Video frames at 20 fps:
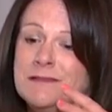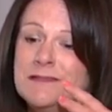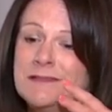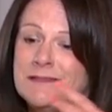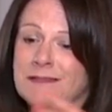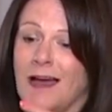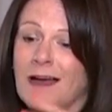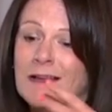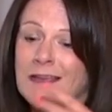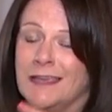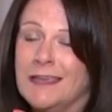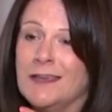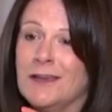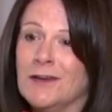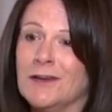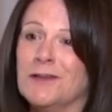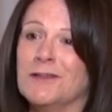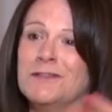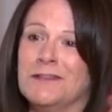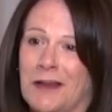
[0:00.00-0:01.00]
stuck
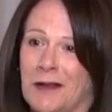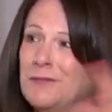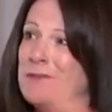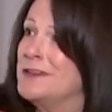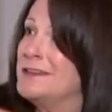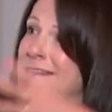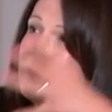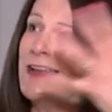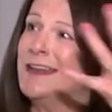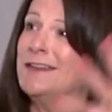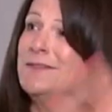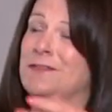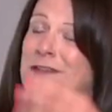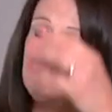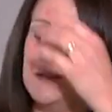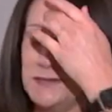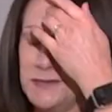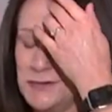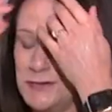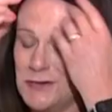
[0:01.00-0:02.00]
here, you know, not
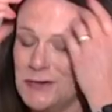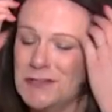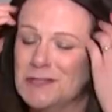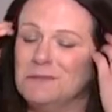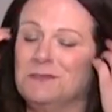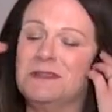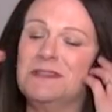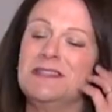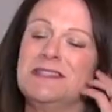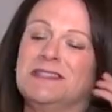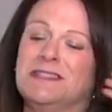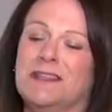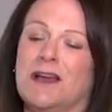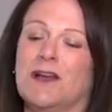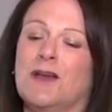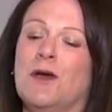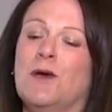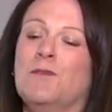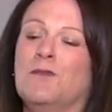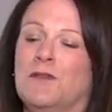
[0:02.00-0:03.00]
even in New Jersey, but just
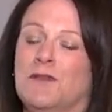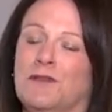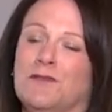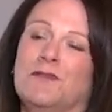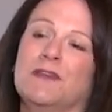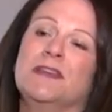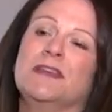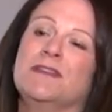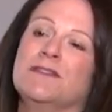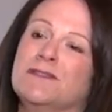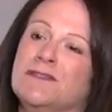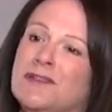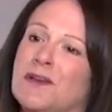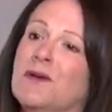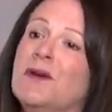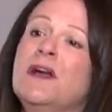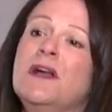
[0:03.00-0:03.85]
stuck home for three years. So